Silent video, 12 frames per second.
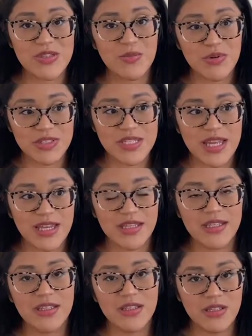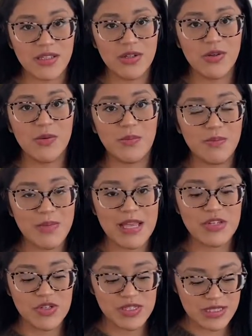to protect the little
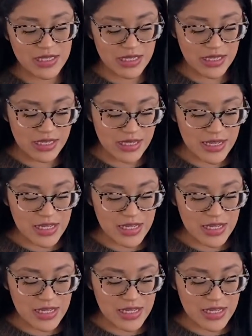mattress thingy.